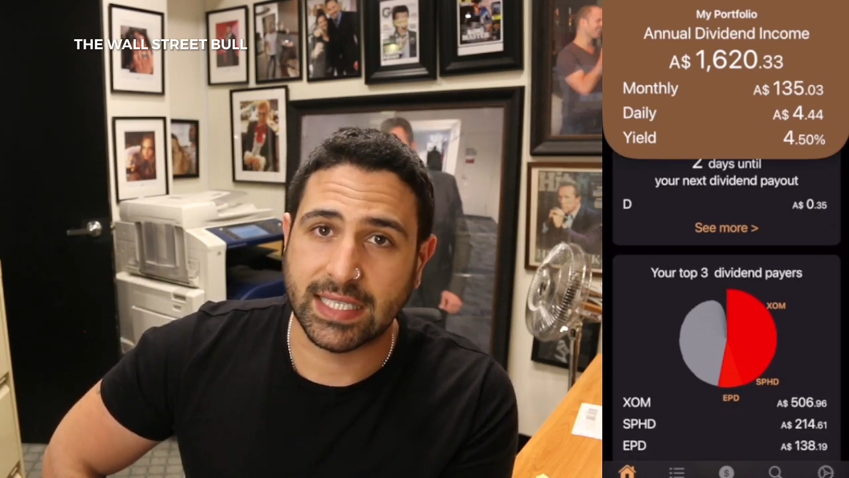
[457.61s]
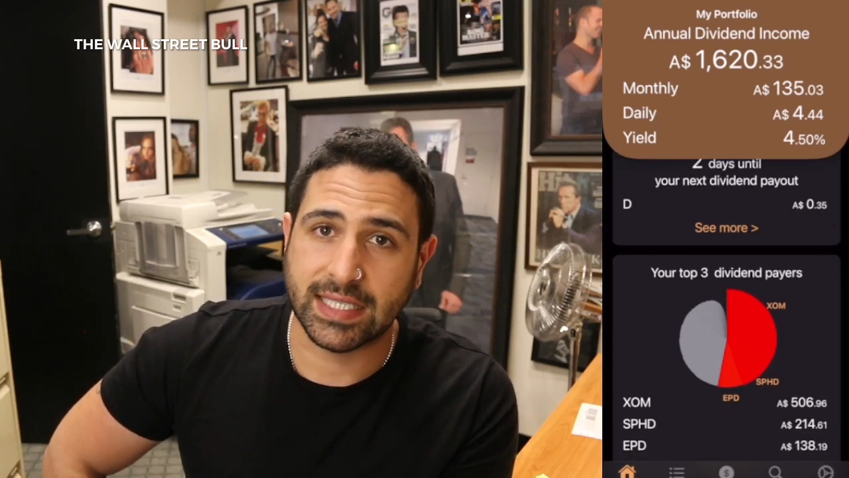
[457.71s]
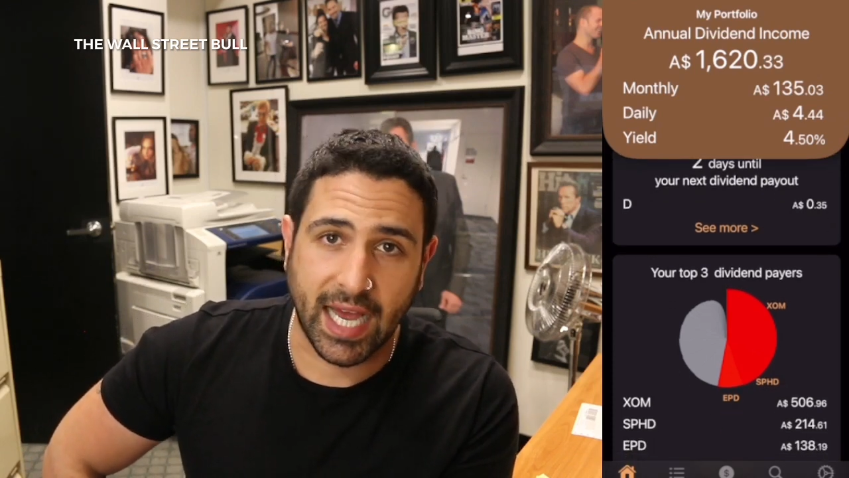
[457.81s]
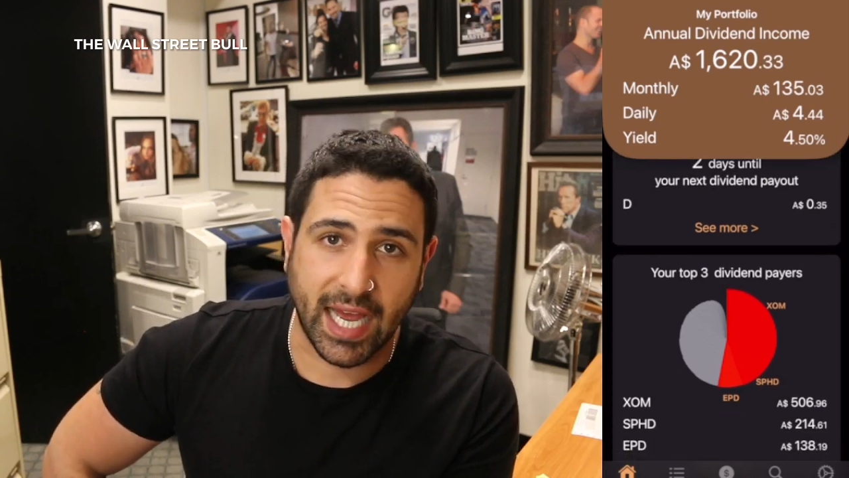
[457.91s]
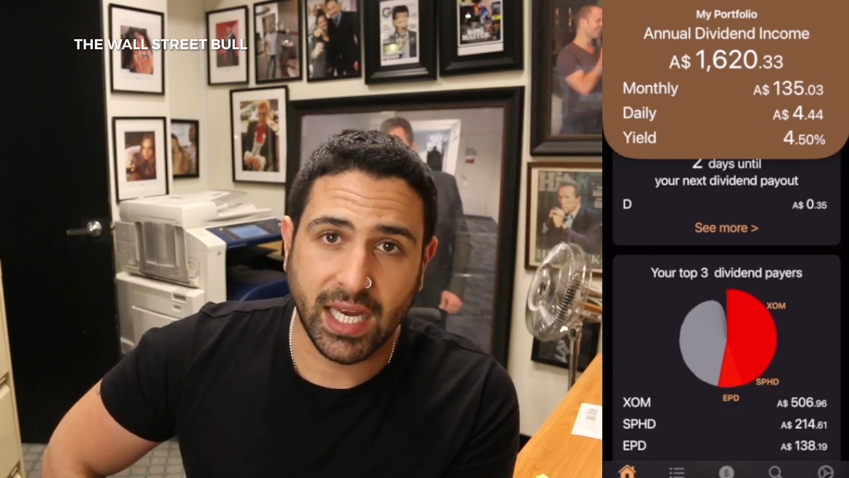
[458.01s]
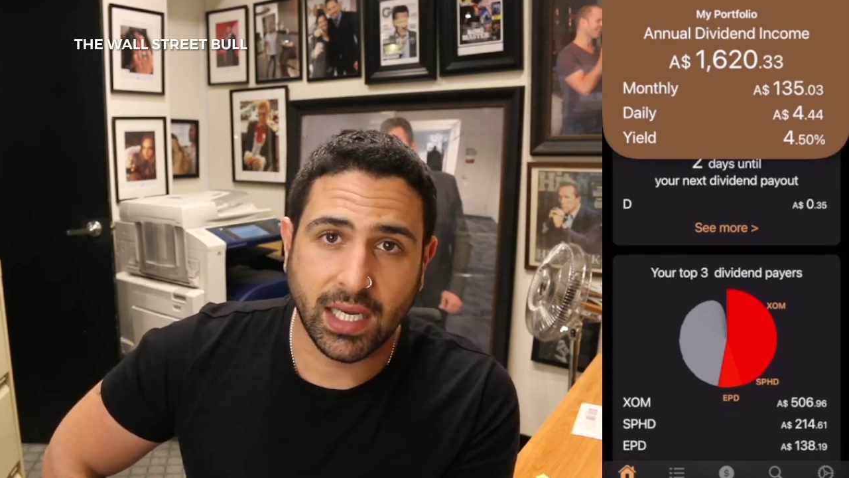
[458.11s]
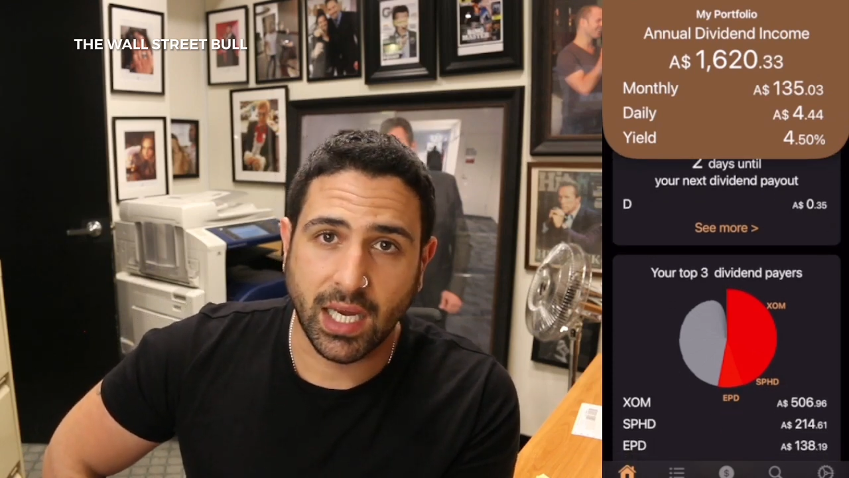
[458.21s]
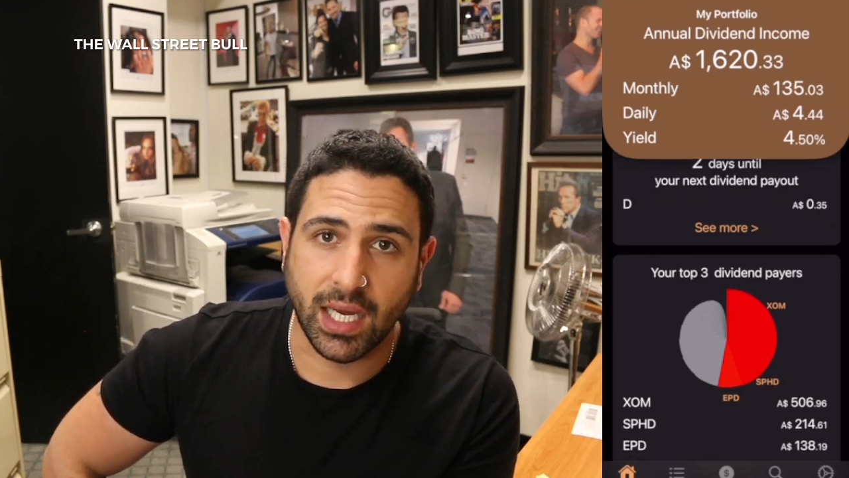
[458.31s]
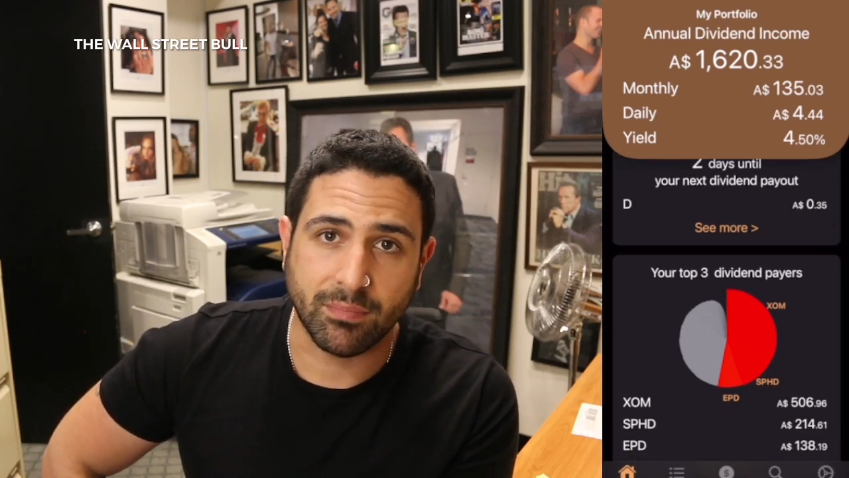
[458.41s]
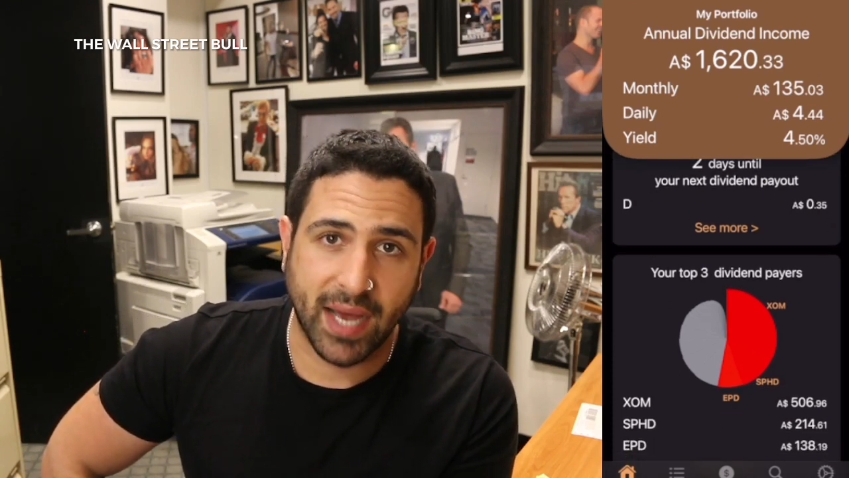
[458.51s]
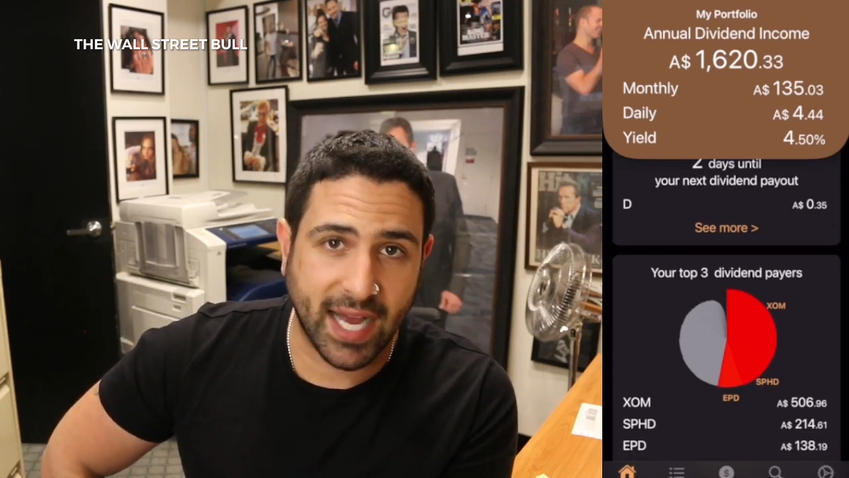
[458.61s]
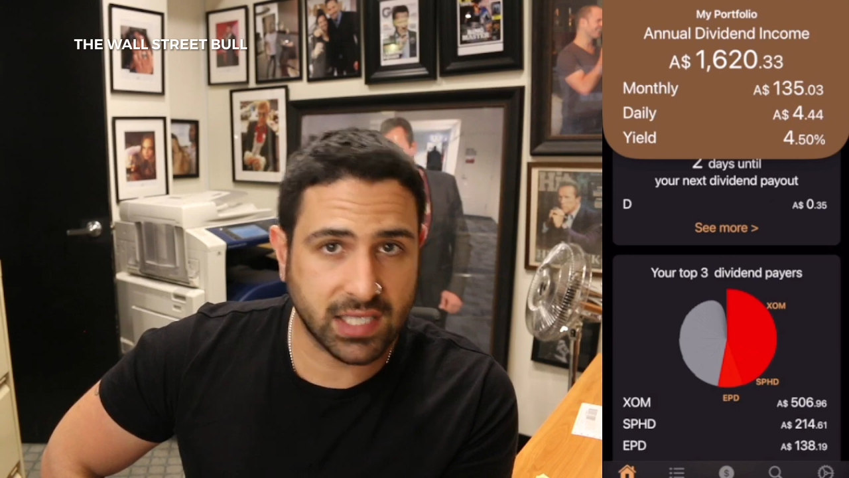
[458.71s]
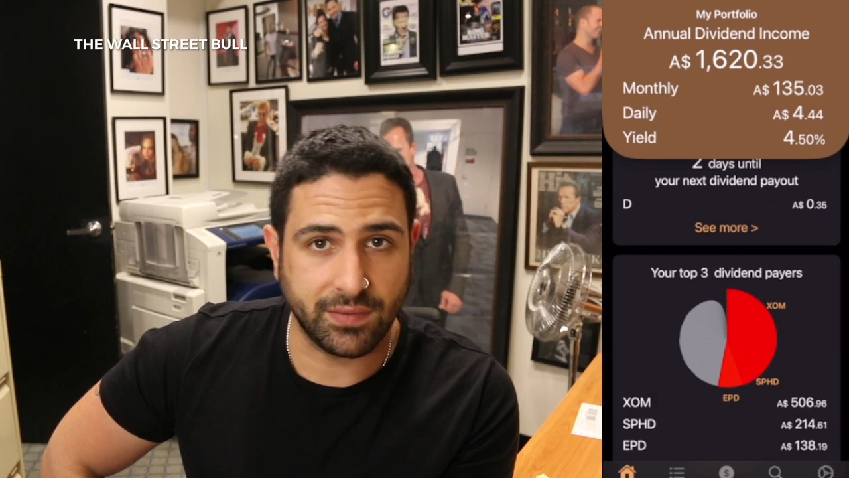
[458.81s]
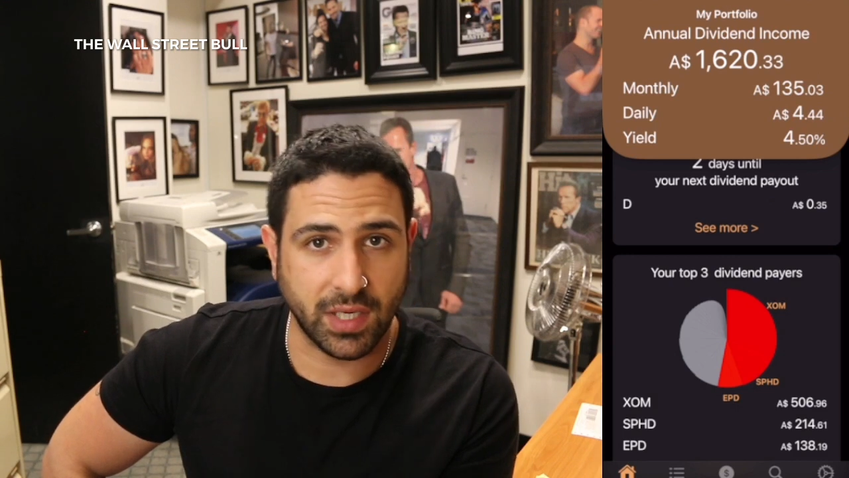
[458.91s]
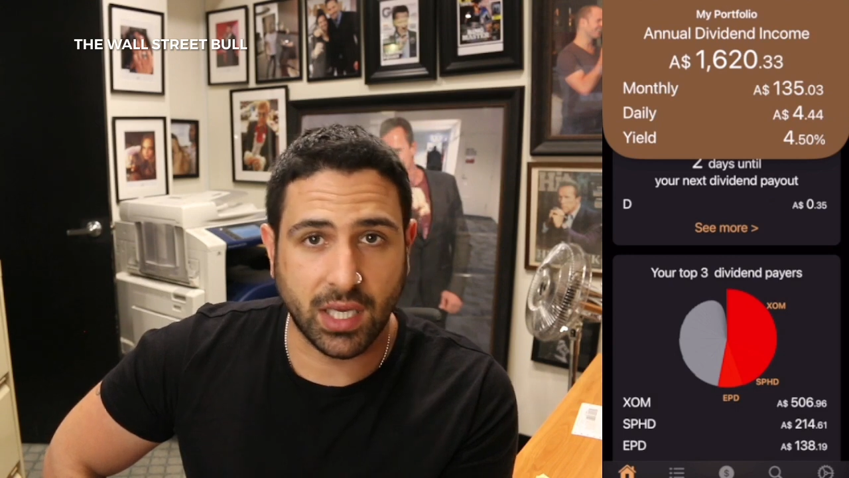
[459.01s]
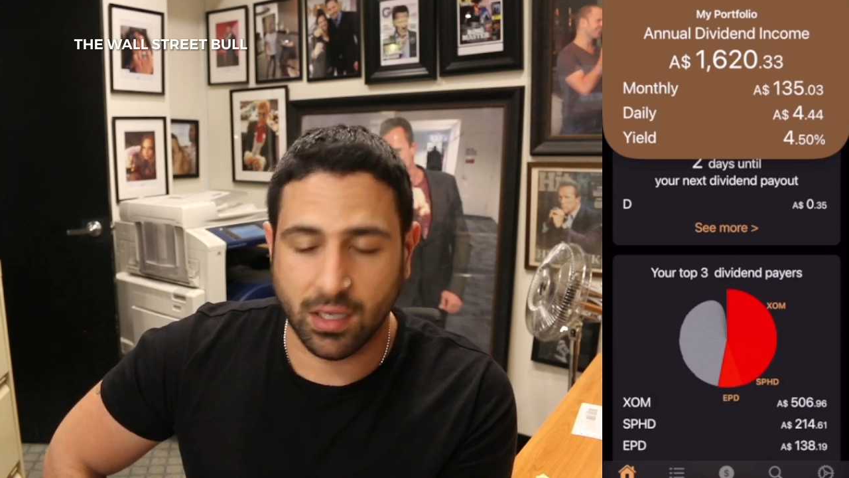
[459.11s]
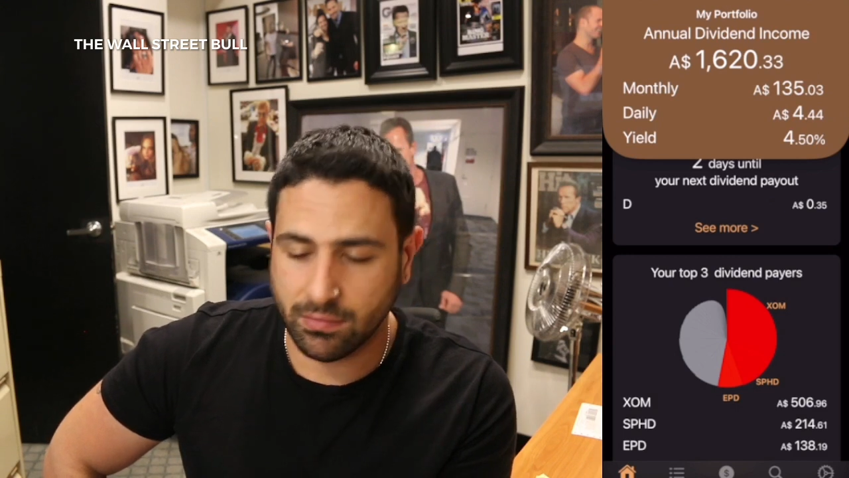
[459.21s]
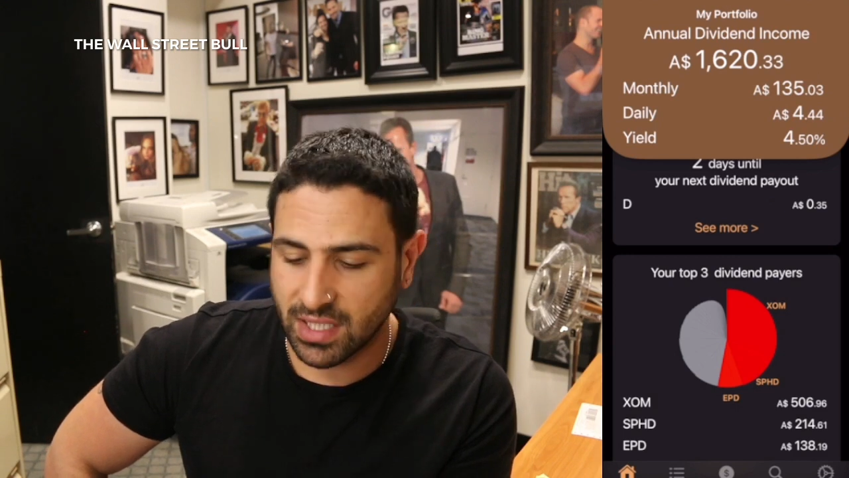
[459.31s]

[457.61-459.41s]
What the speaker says: a day in passive income.